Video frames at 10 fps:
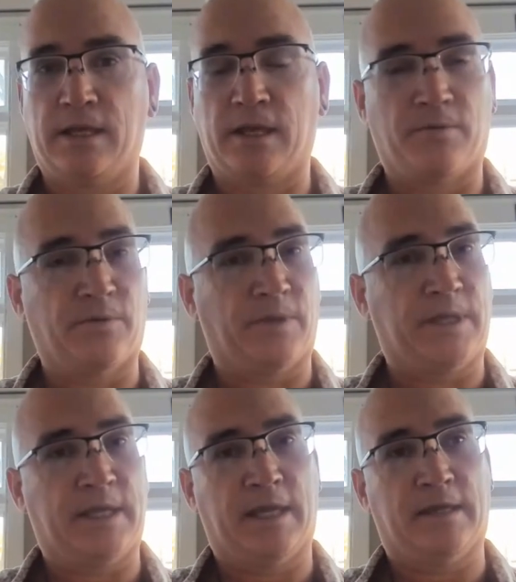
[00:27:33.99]
It really
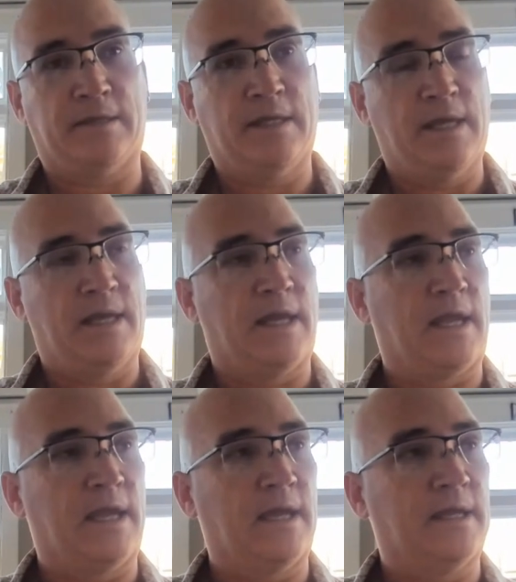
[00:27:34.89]
can
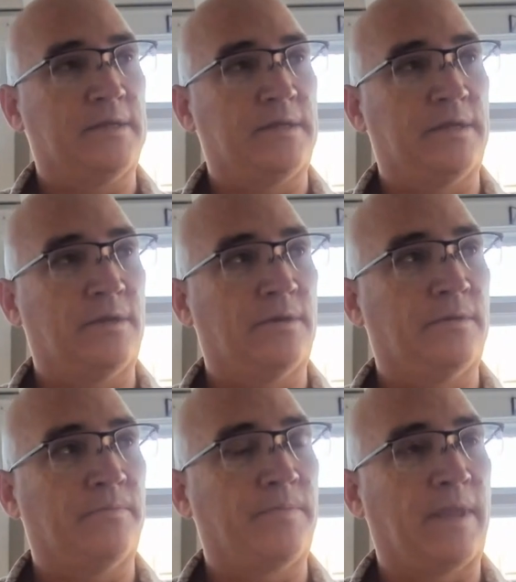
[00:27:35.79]
and you
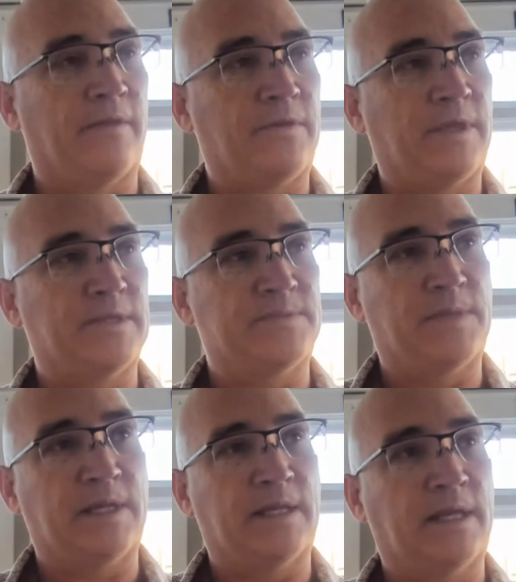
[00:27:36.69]
know everything is
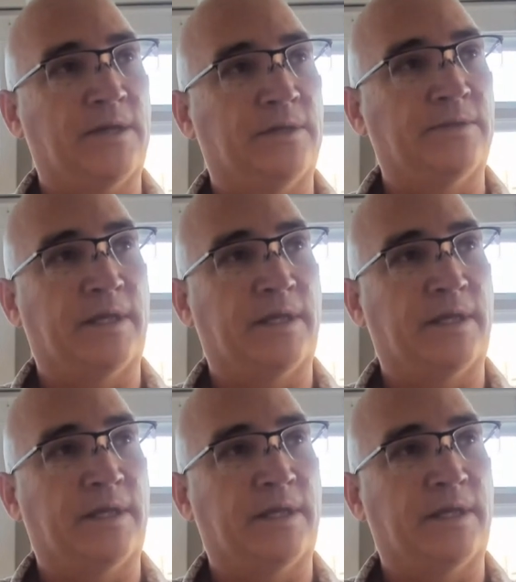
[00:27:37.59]
being held